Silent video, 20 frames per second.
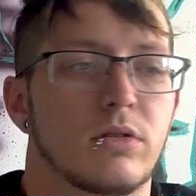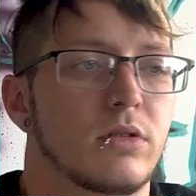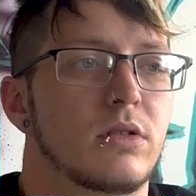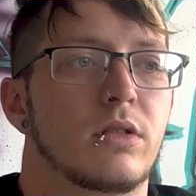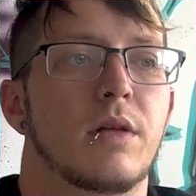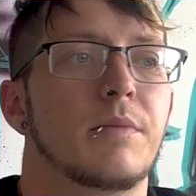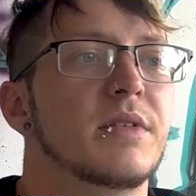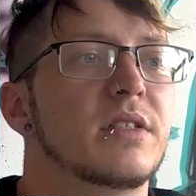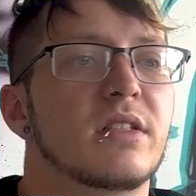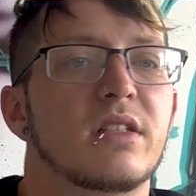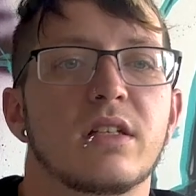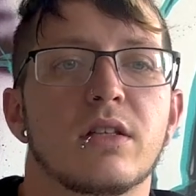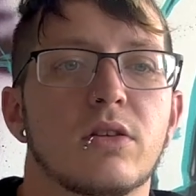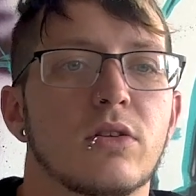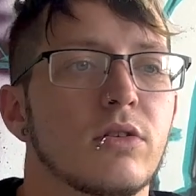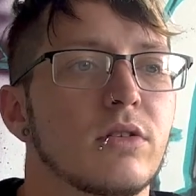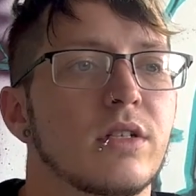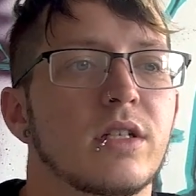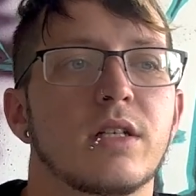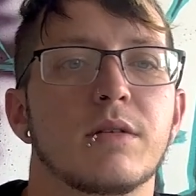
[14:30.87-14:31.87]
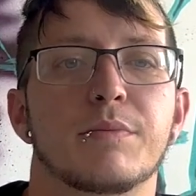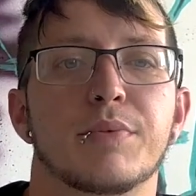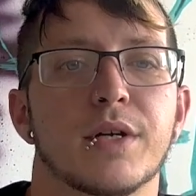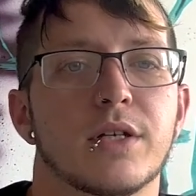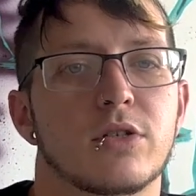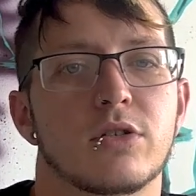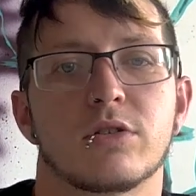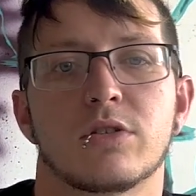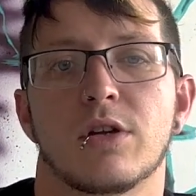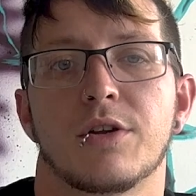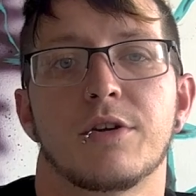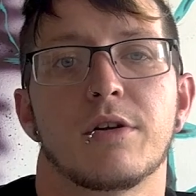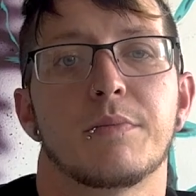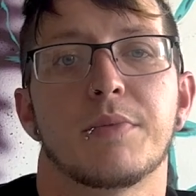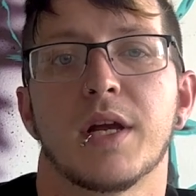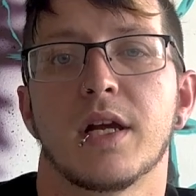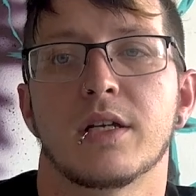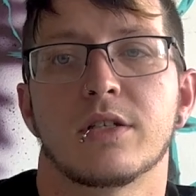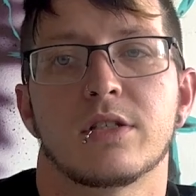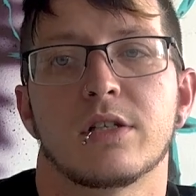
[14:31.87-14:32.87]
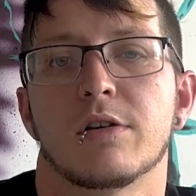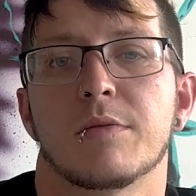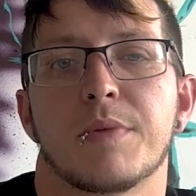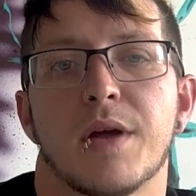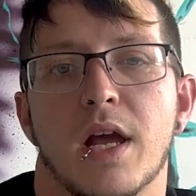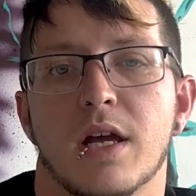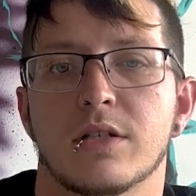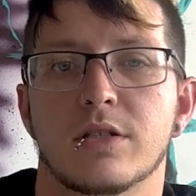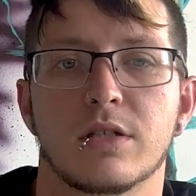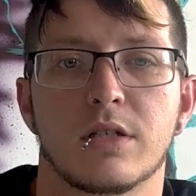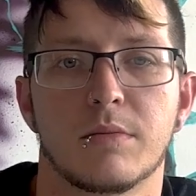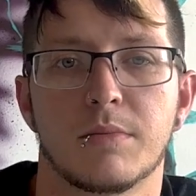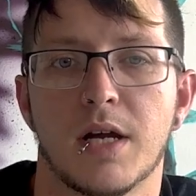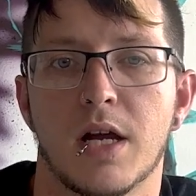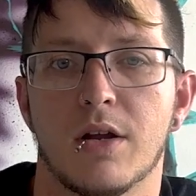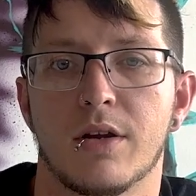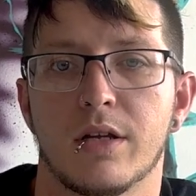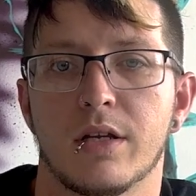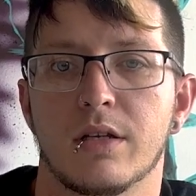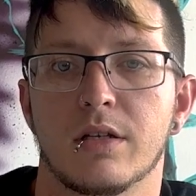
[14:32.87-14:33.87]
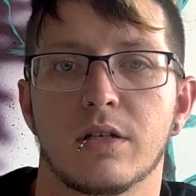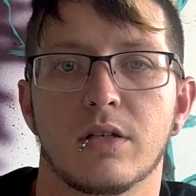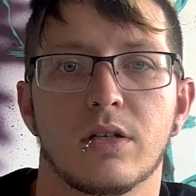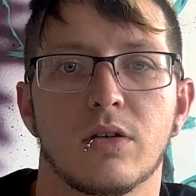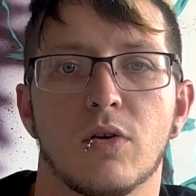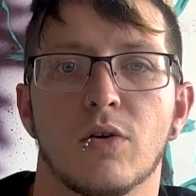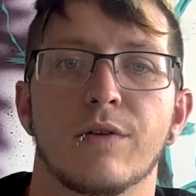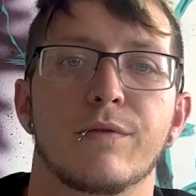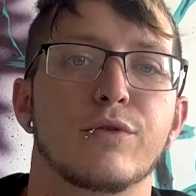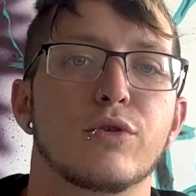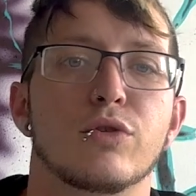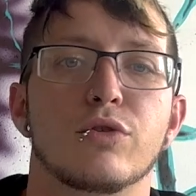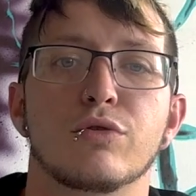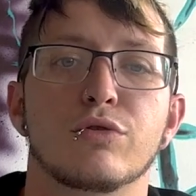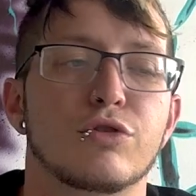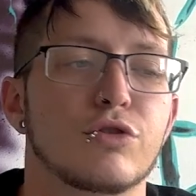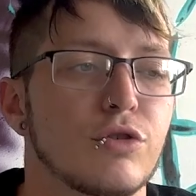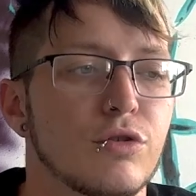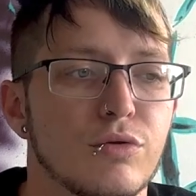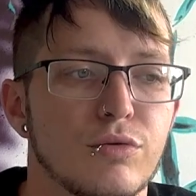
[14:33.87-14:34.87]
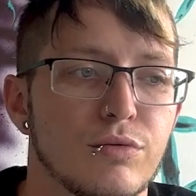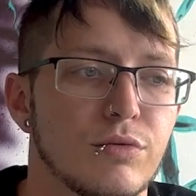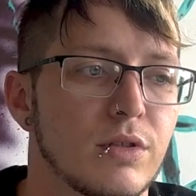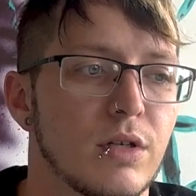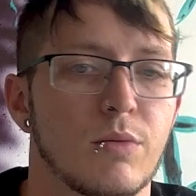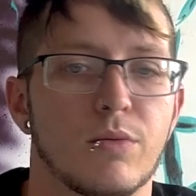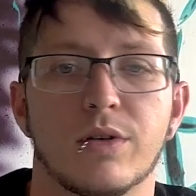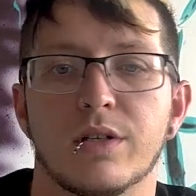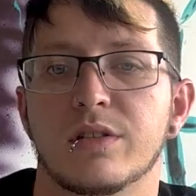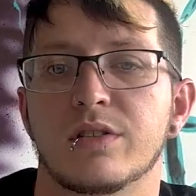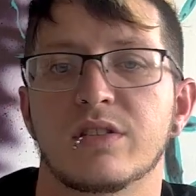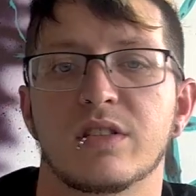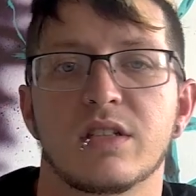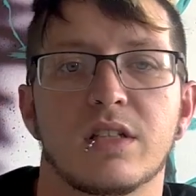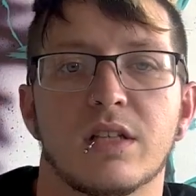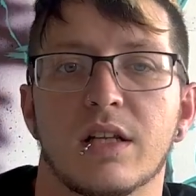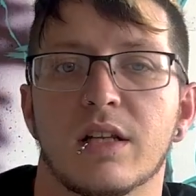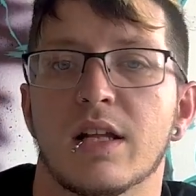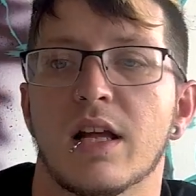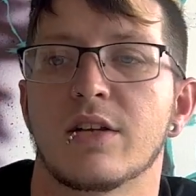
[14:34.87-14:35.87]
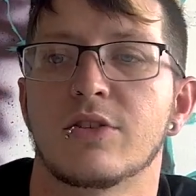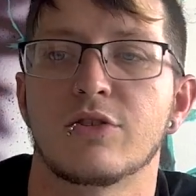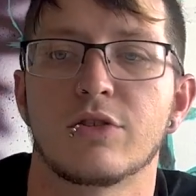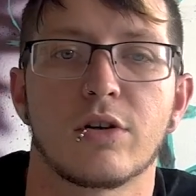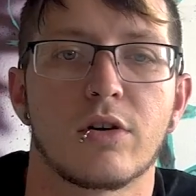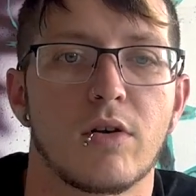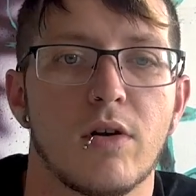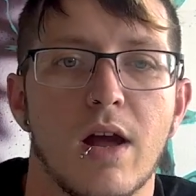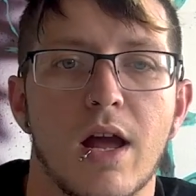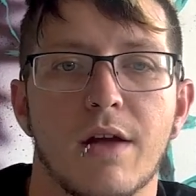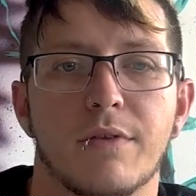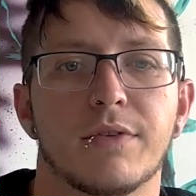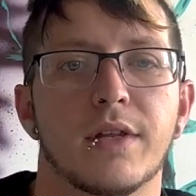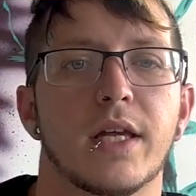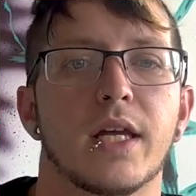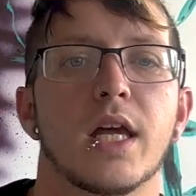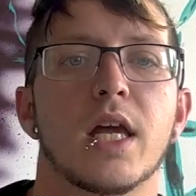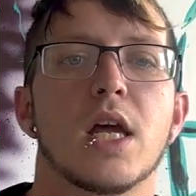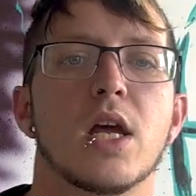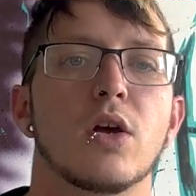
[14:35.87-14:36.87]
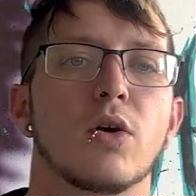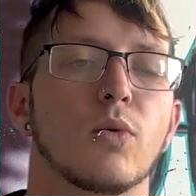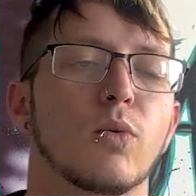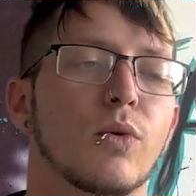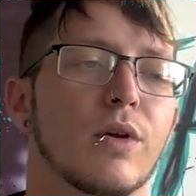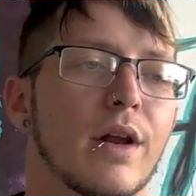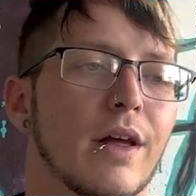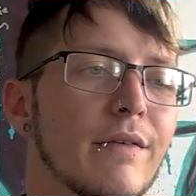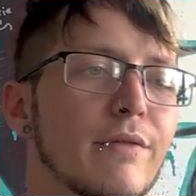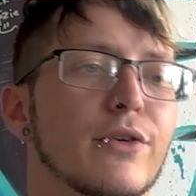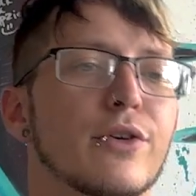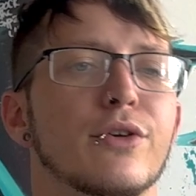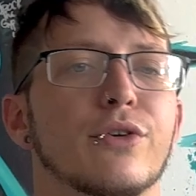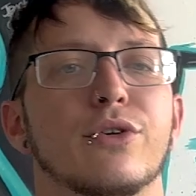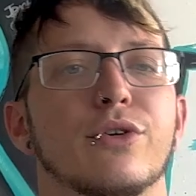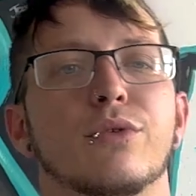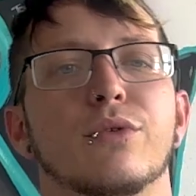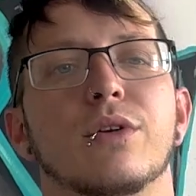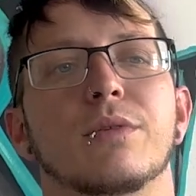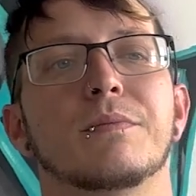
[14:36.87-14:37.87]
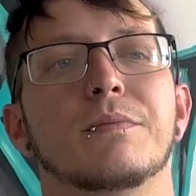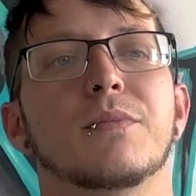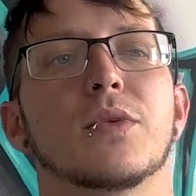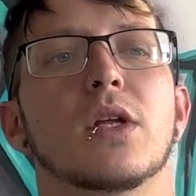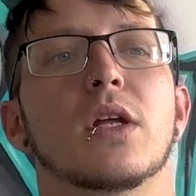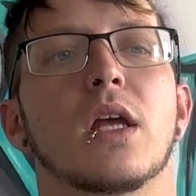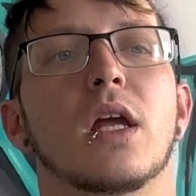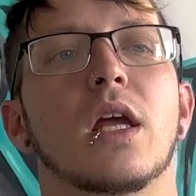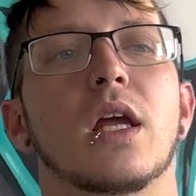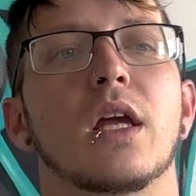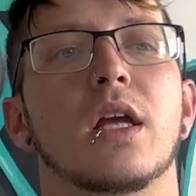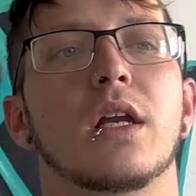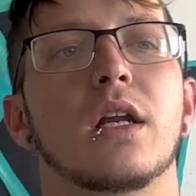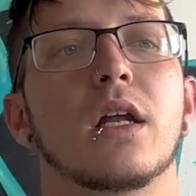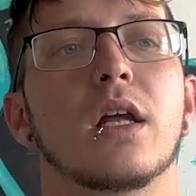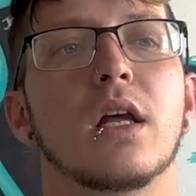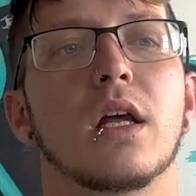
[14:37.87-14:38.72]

Let me see thirteen pictures on your page that you're passionate about it. Or if you do shoes, I want to see that that's your craft, like whatever you're doing. And